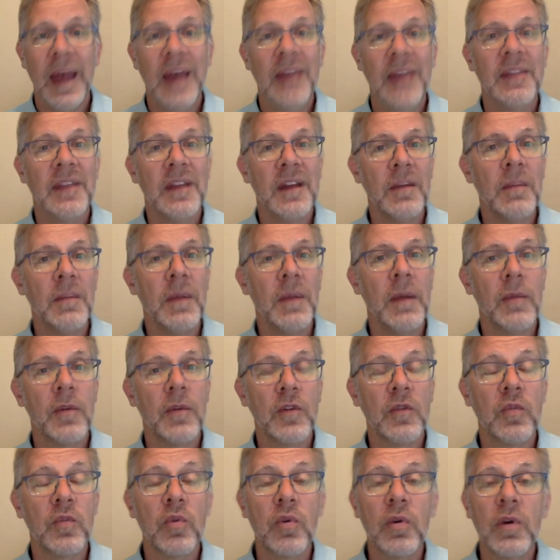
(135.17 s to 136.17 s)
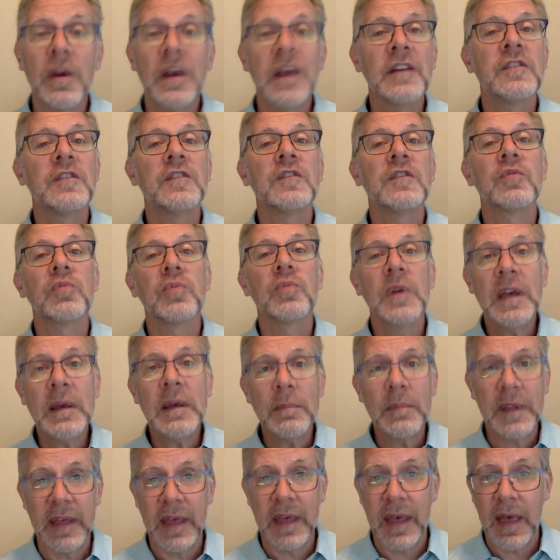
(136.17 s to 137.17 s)
And their members were
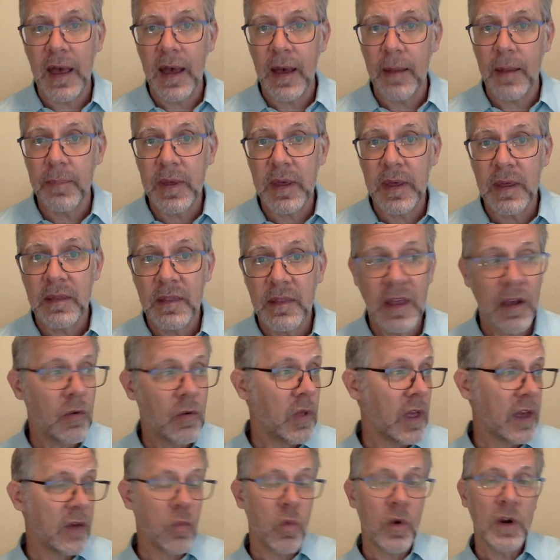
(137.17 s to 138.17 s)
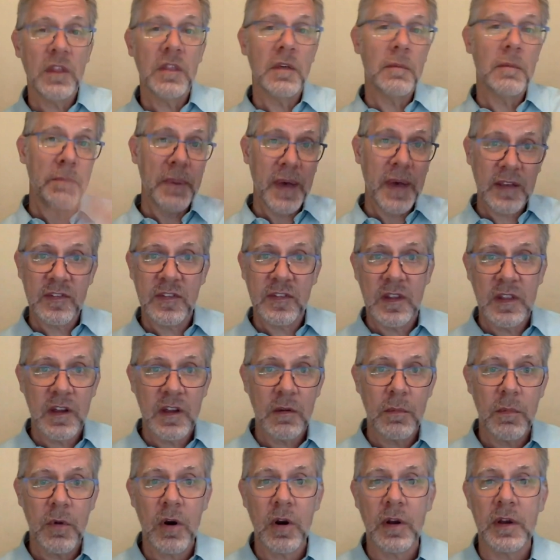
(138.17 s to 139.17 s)
extremely happy. They were like one of the best in
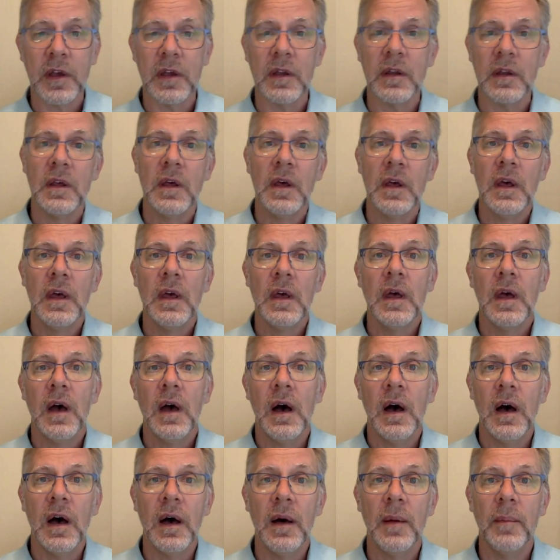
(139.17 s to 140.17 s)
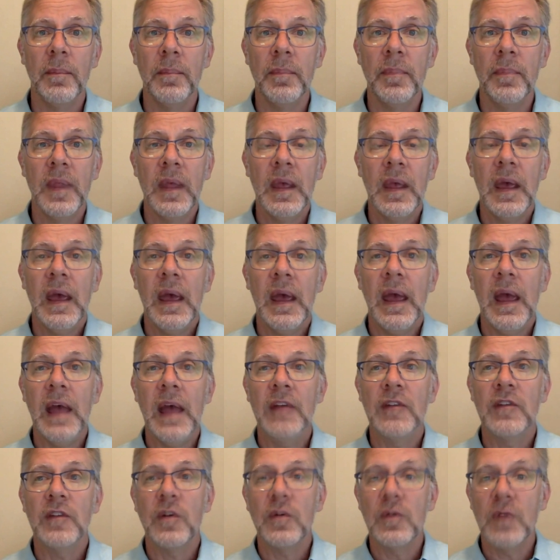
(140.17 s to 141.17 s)
their market. And
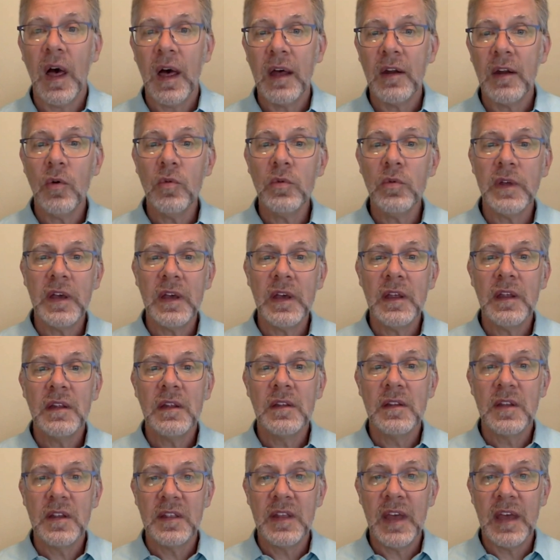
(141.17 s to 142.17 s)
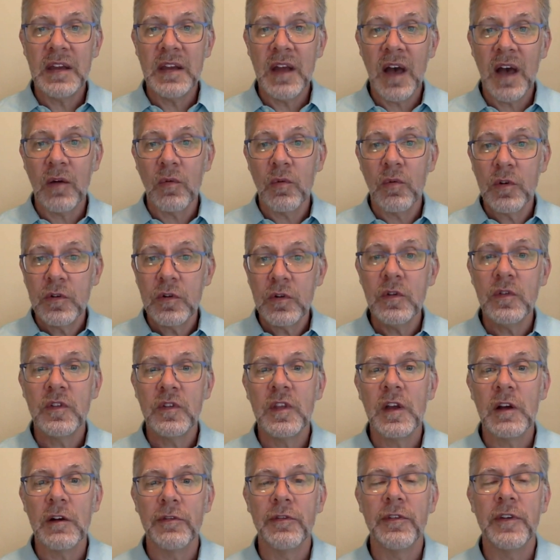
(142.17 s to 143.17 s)
so not only did they not
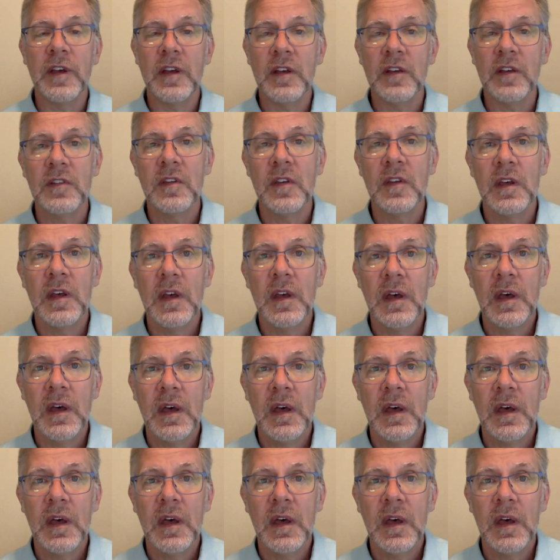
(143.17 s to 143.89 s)
reduce their fees,